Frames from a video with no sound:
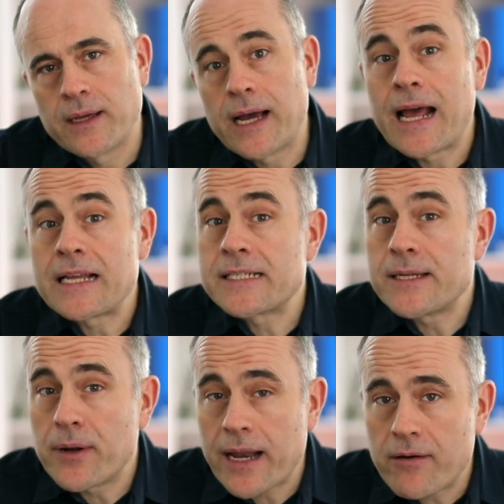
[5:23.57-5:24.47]
and has
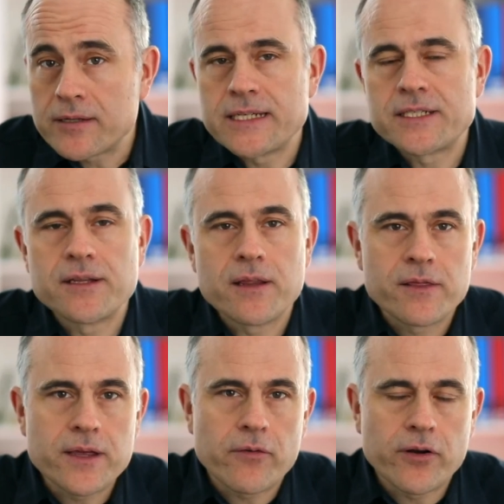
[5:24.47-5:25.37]
similarities to the
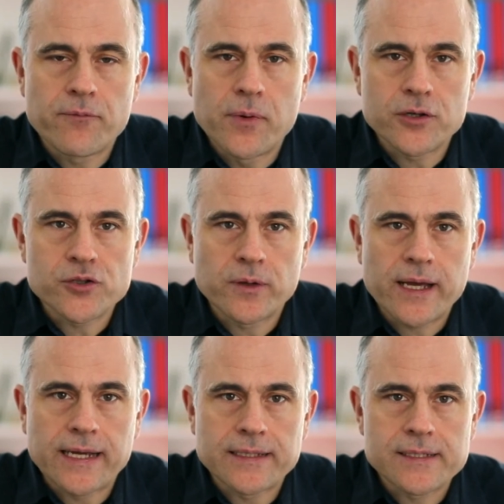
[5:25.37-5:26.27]
theory of marginal
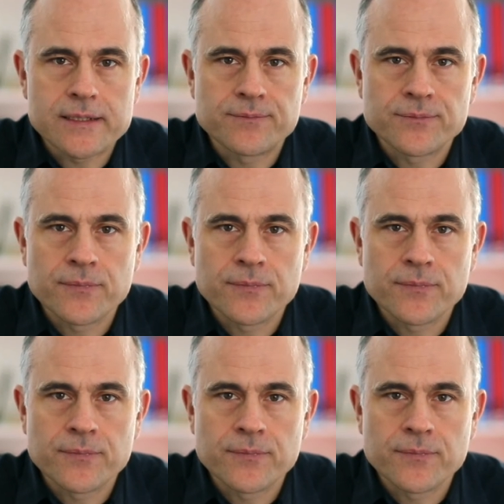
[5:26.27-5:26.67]
gains.